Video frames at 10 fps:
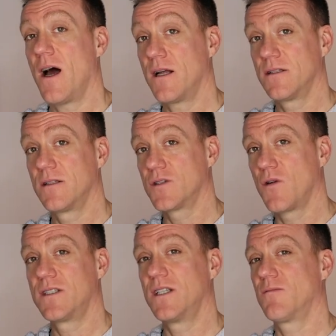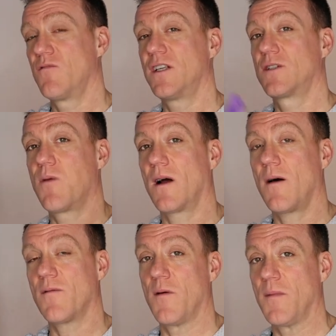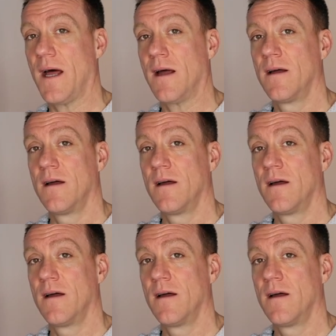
And Stoicism really sprung up from that.